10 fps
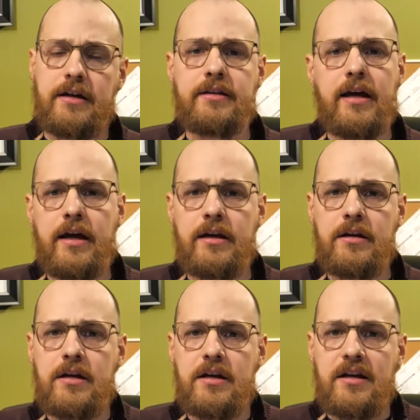and
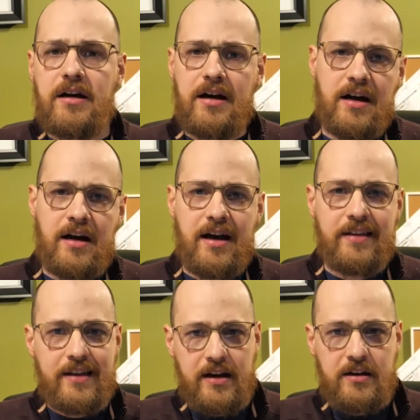then uh,
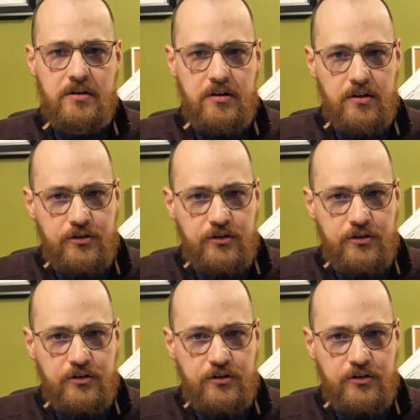and then